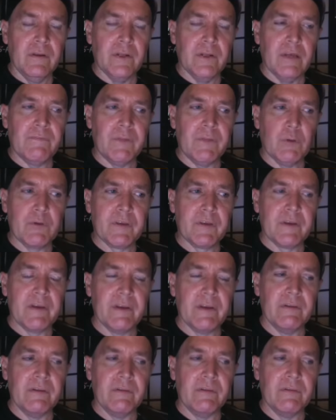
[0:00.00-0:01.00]
if you
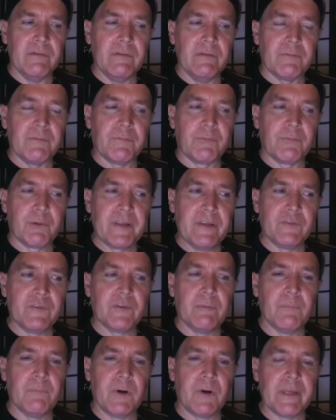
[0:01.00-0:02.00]
can free
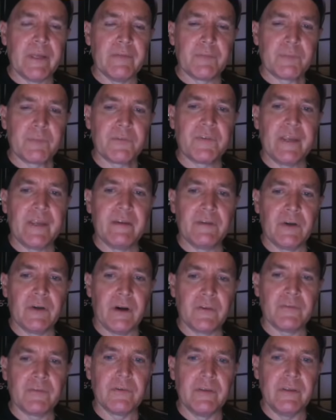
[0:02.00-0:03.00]
somebody from state
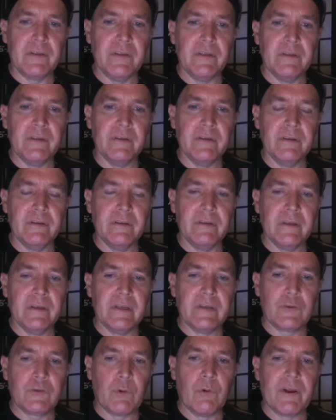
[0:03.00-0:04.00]
custody,
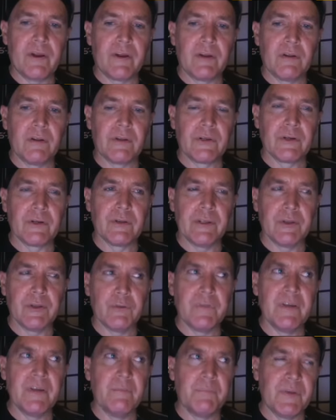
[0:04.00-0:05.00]
it's quite clear that you
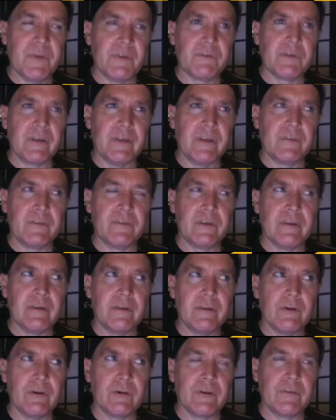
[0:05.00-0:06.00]
mean business
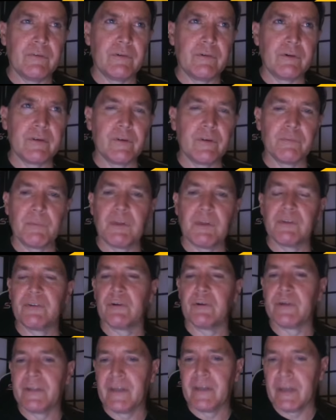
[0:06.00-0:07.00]
and you're a serious
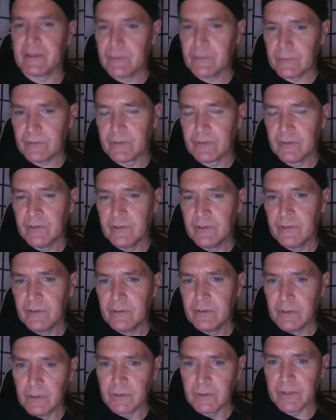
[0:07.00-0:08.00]
military actor.
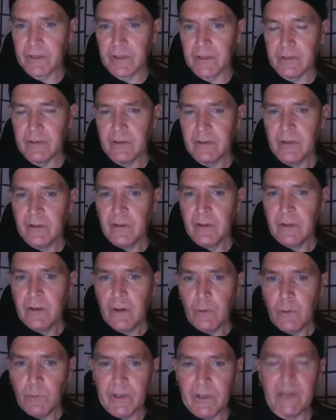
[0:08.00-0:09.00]
Okay
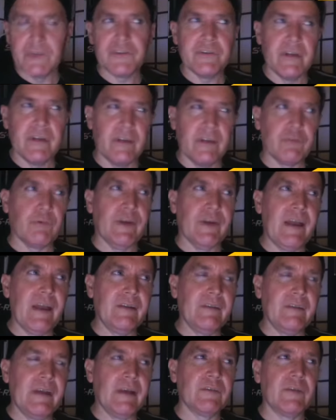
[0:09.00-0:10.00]
which, as
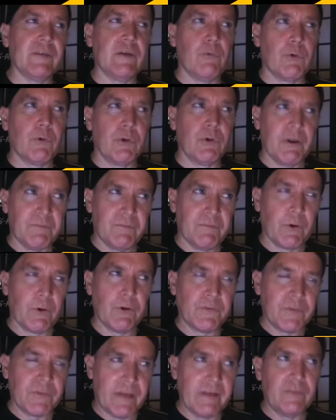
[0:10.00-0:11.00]
ragtag as they were at
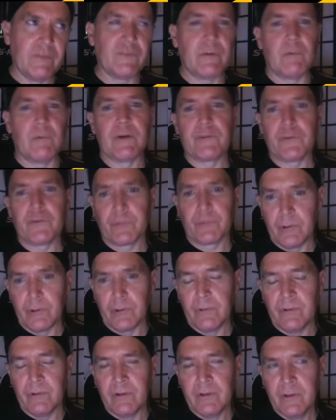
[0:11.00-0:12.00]
first, that is somewhat
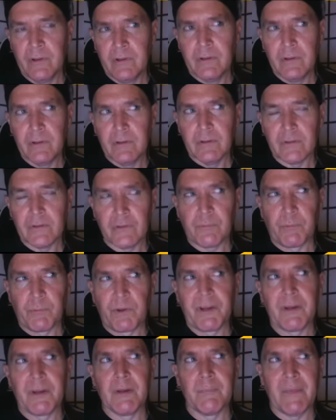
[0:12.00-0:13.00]
true.
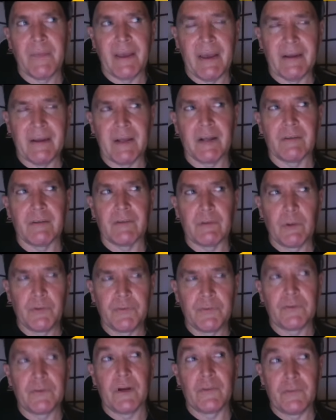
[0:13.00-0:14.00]
Springing a man out of close
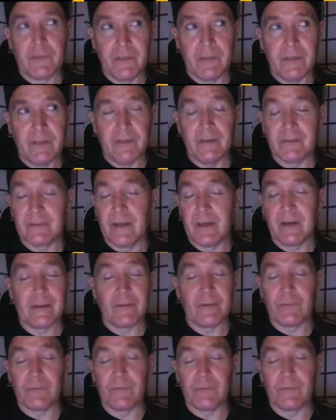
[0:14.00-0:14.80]
custody is not a